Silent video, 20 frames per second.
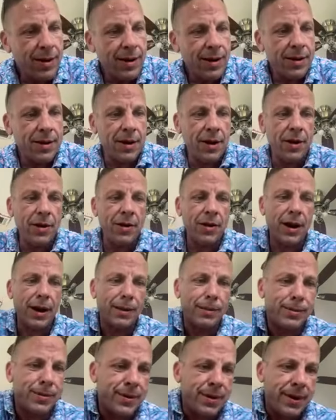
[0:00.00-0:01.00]
Dude, I
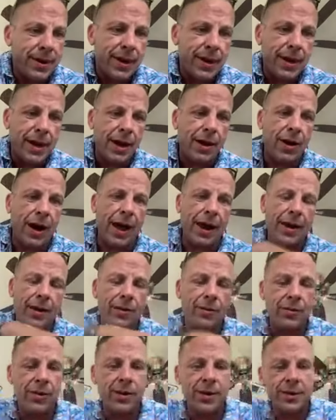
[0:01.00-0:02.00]

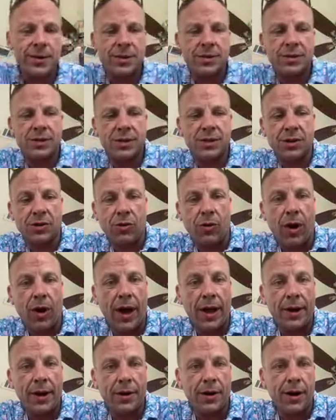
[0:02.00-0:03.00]
don't want to
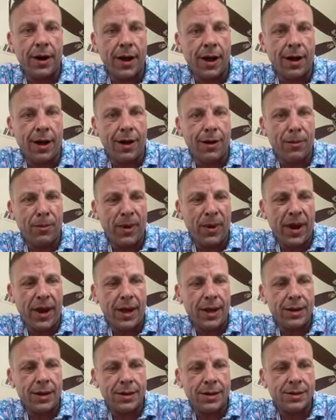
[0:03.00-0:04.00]
squander it all,
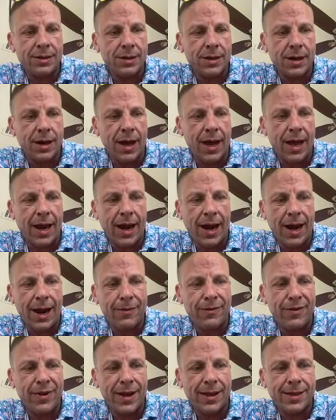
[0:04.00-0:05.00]
man, and not
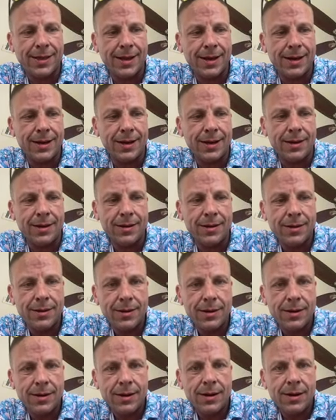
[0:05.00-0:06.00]
have nothing to,
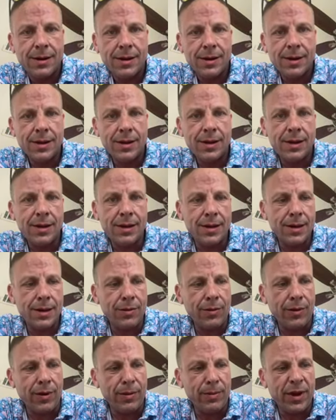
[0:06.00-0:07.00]
you know
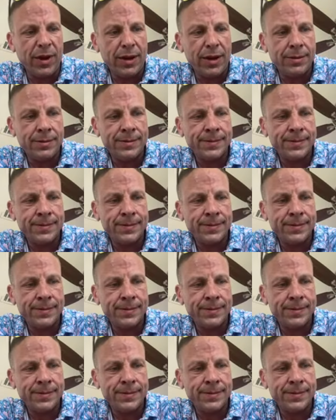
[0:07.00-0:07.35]
what I mean?